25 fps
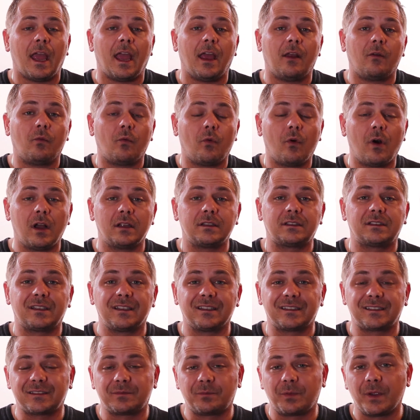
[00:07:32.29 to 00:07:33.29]
And once
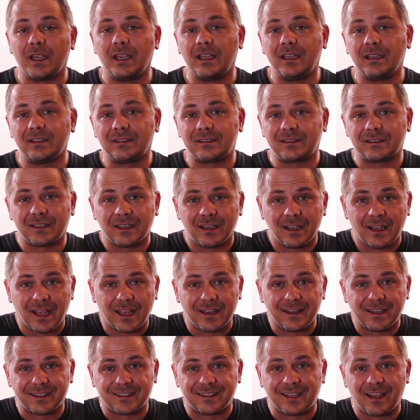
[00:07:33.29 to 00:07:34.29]
the space
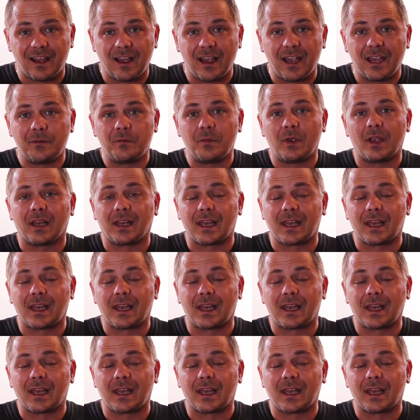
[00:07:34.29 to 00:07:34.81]
and the time